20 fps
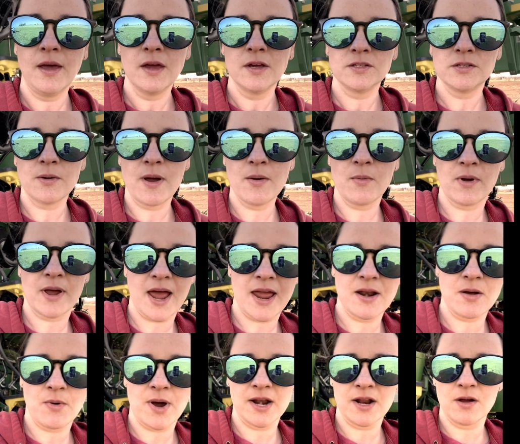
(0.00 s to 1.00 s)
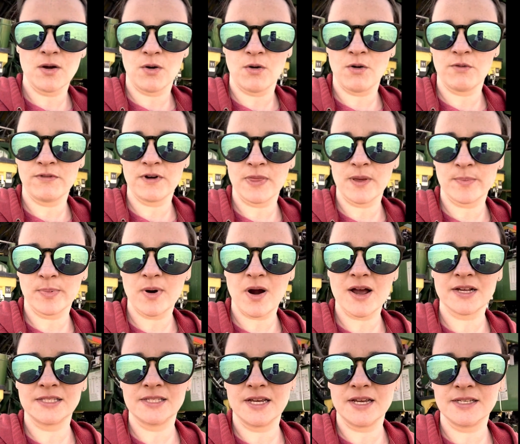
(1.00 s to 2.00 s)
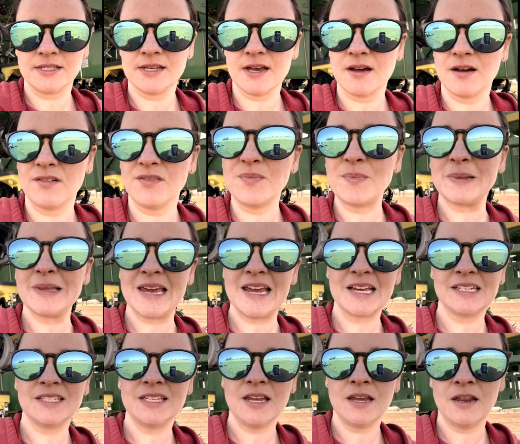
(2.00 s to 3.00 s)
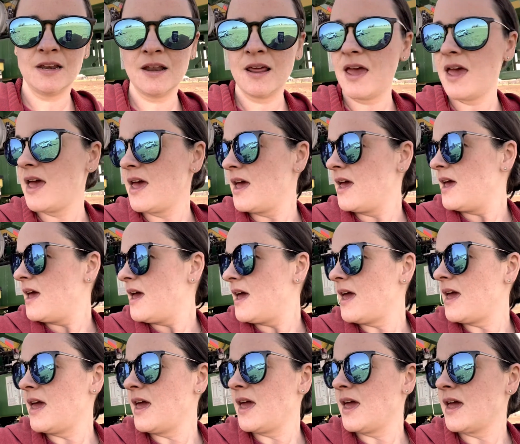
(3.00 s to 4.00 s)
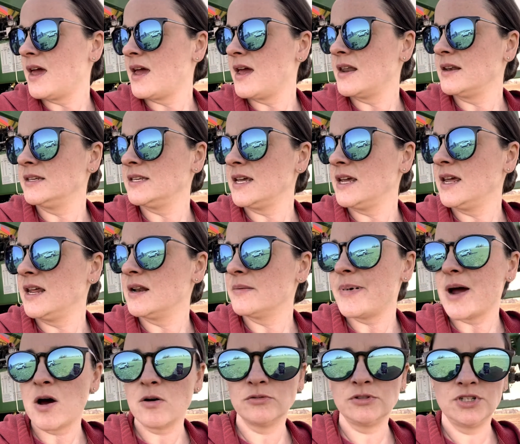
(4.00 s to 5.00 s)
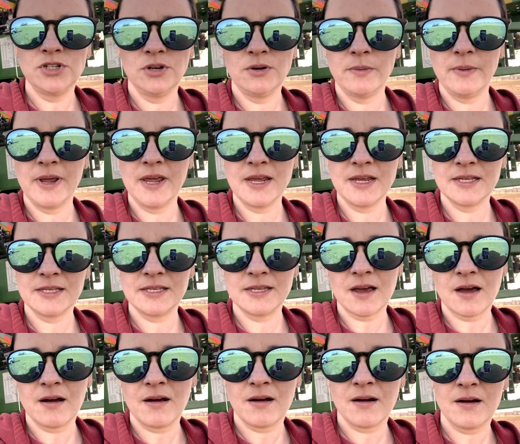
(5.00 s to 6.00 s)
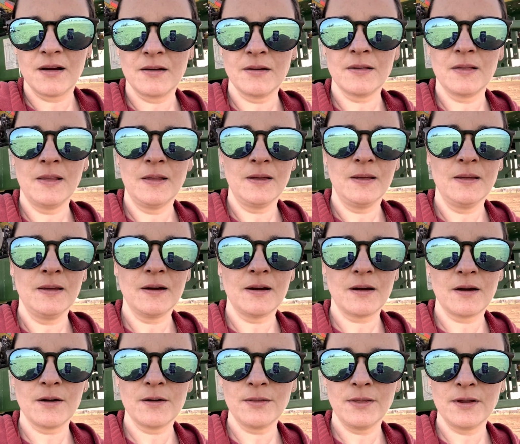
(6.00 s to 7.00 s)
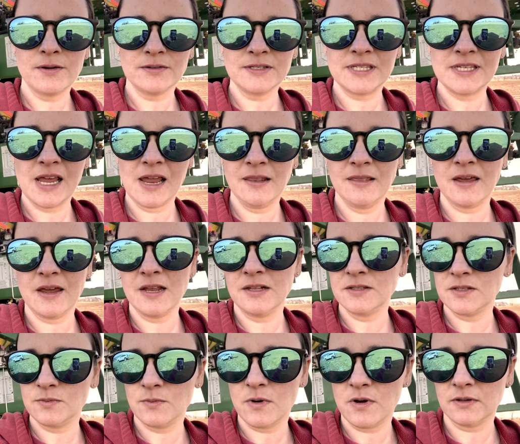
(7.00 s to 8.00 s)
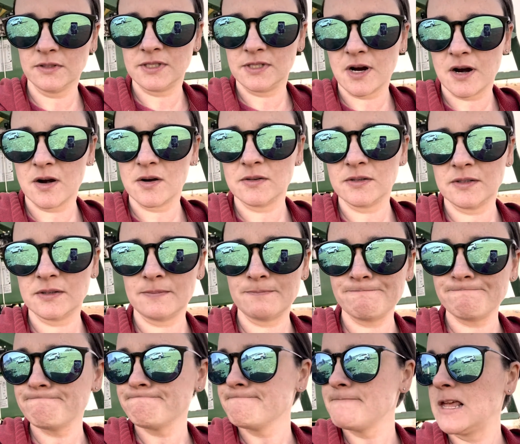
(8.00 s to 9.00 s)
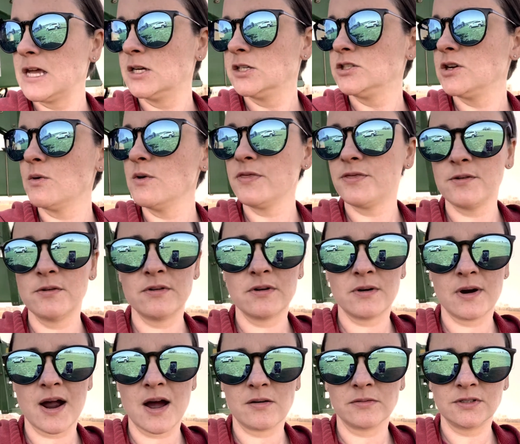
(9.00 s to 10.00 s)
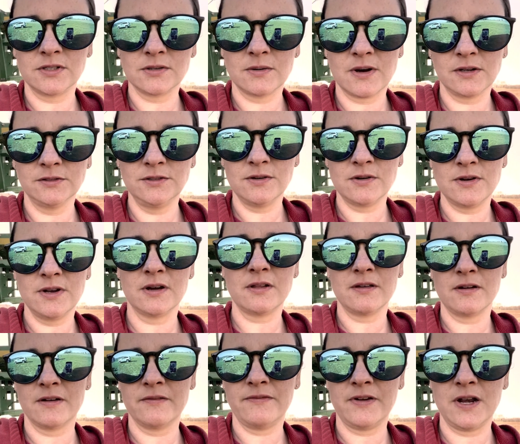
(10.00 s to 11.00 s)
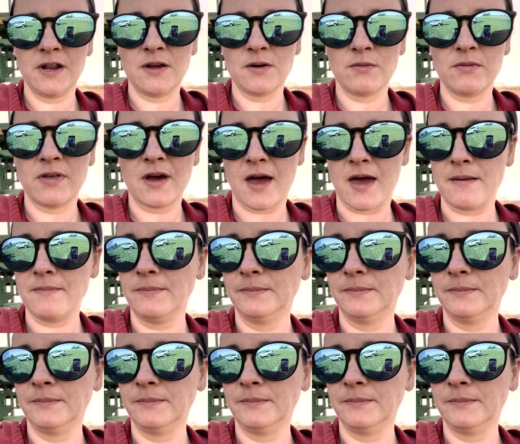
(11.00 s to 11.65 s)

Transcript: So I kind of want to go over the process of planting, and in about 2 weeks our little seedlings will start showing through the ground. So I'll do another video then.